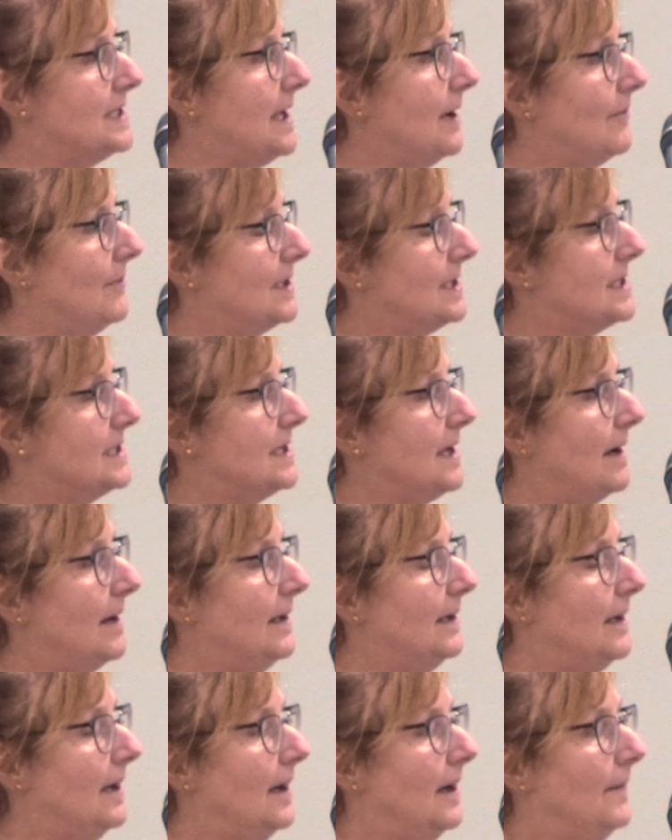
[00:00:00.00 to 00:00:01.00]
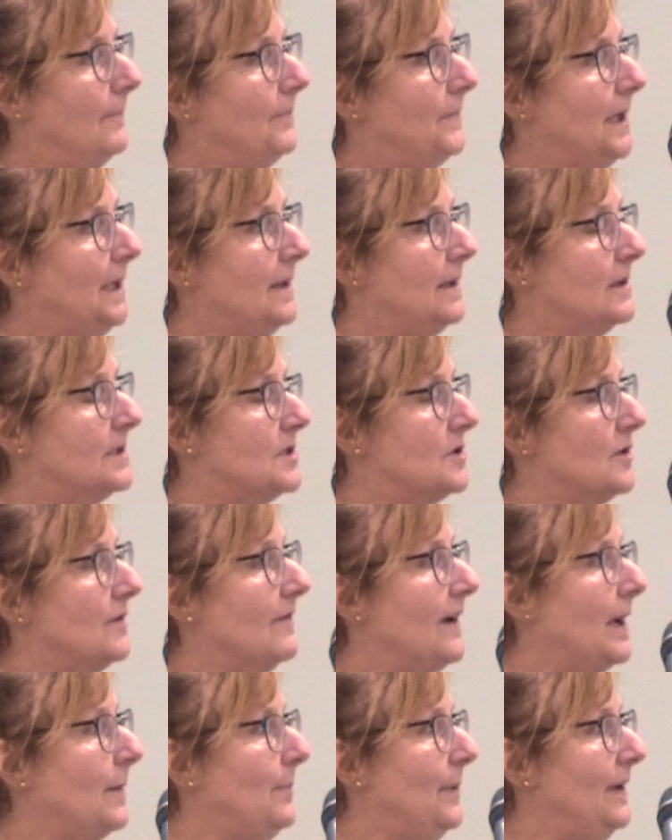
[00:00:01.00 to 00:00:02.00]
that was set in the
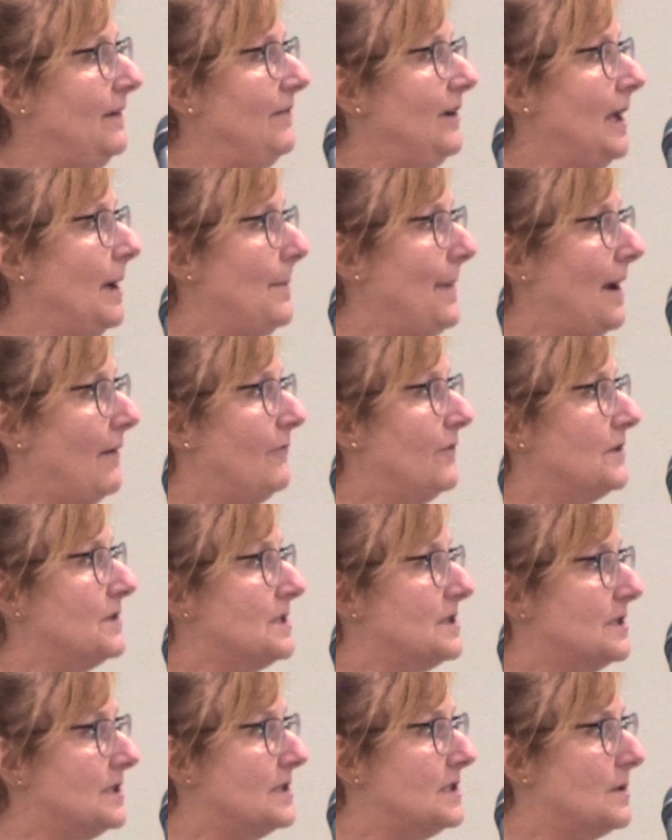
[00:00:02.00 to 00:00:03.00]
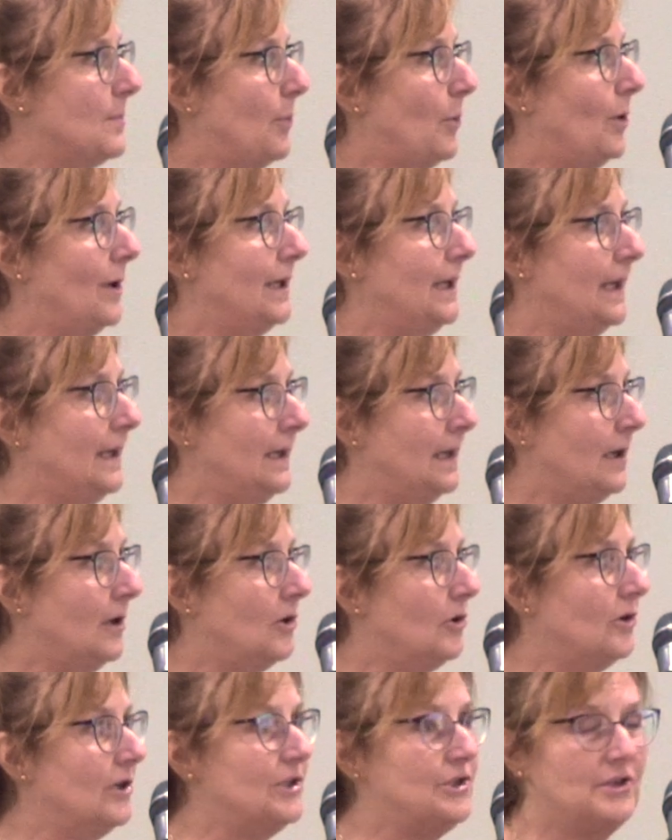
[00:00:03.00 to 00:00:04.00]
survey, PVM efforts to support and
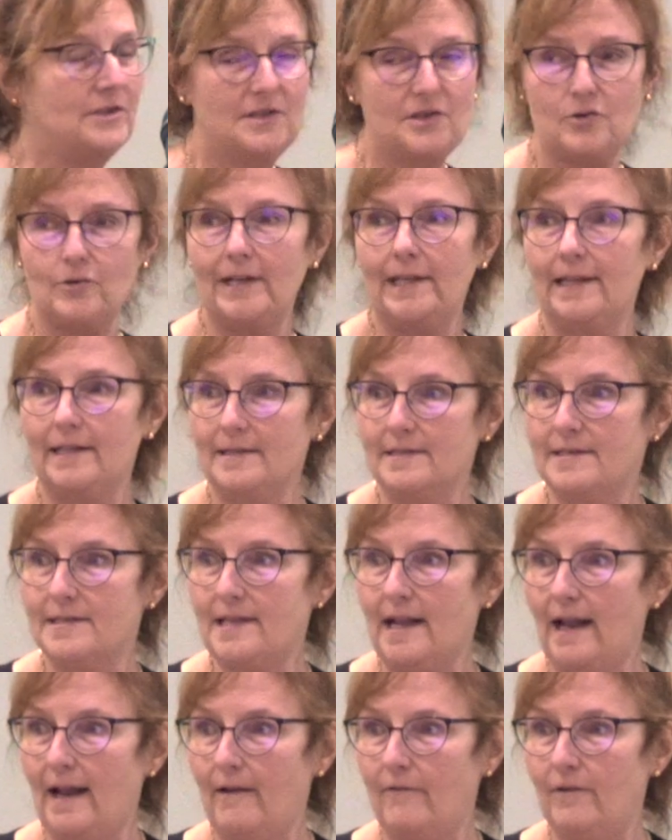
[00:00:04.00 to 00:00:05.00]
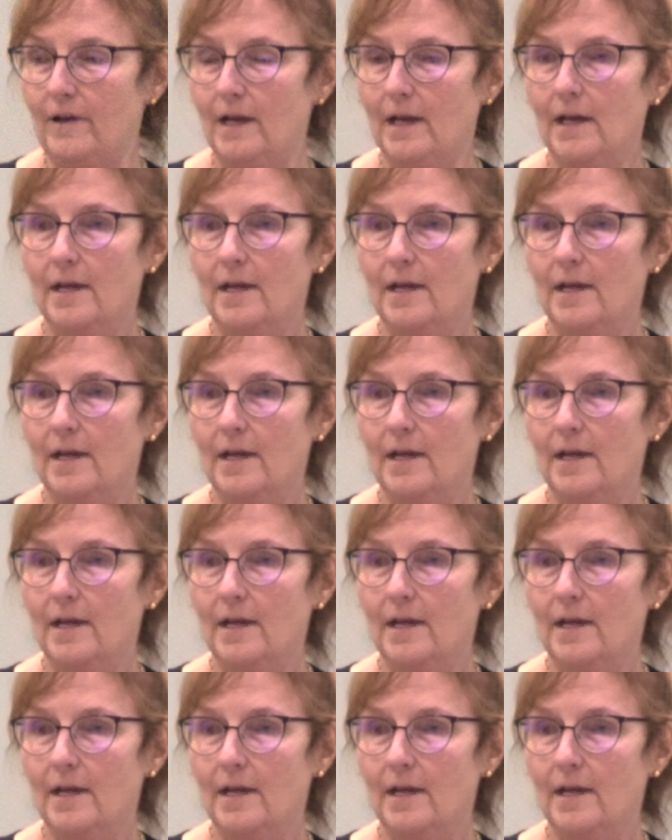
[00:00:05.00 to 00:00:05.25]
encourage and strengthen staff.